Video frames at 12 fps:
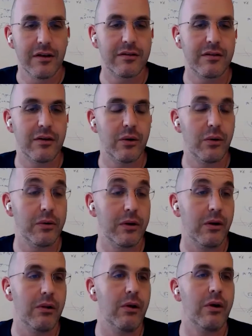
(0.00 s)
So,
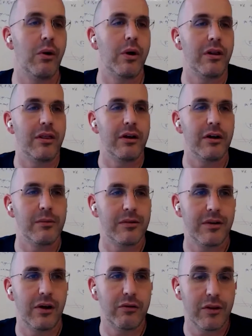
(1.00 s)
look at what Ethereum has
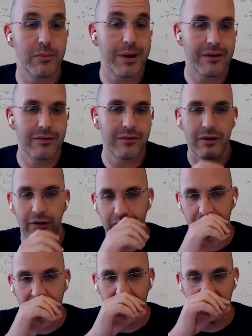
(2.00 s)
done over the past year in
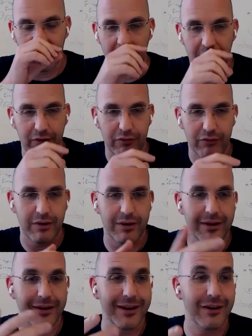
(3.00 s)
terms of
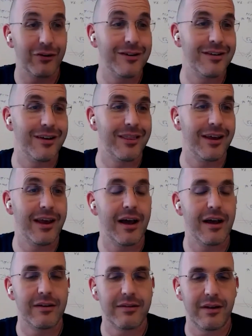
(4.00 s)
increasing the
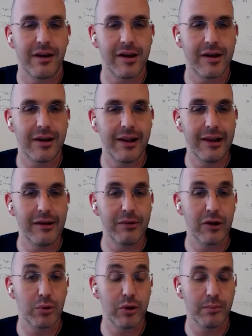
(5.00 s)
gas limit
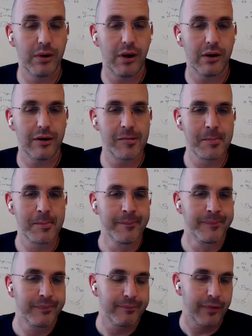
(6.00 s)
per block.
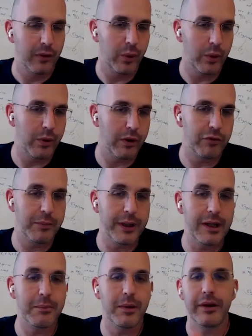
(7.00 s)
We went from
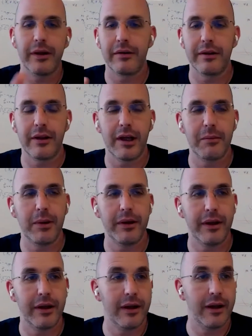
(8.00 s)
8 million to 10
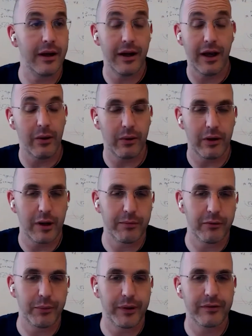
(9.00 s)
million, and now a couple
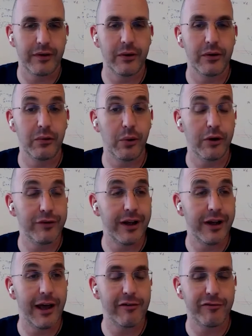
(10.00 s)
of weeks ago to
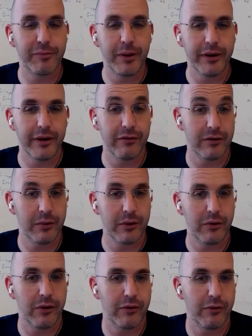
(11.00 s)
12.5 million. So it's
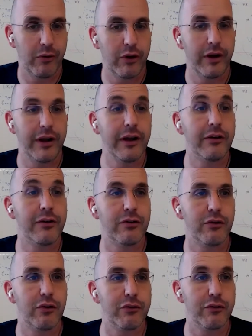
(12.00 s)
an increase
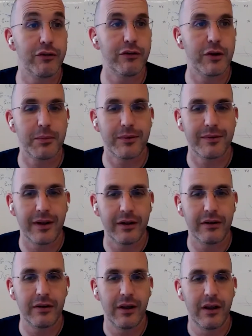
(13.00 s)
of over 50%
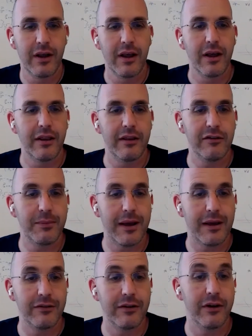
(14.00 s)
this
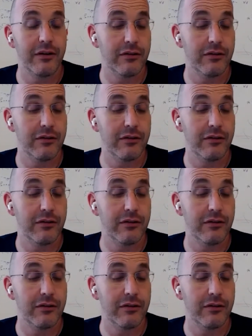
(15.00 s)
past year. And